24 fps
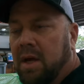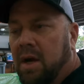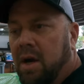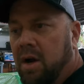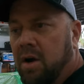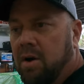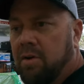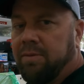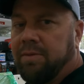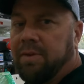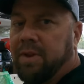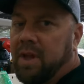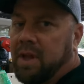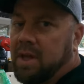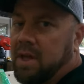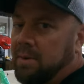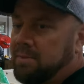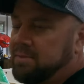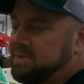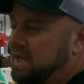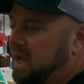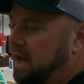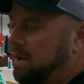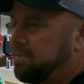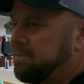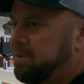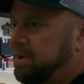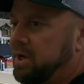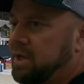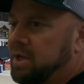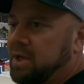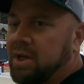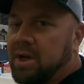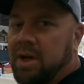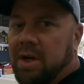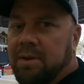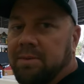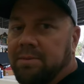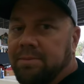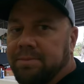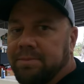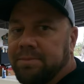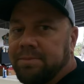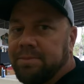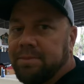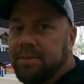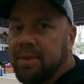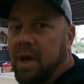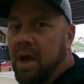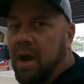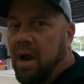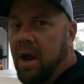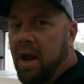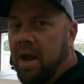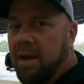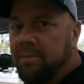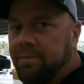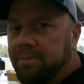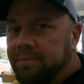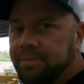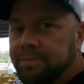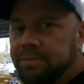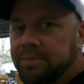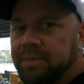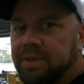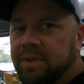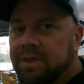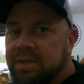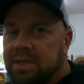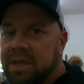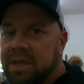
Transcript: Hopefully it comes out pretty good. All right, let's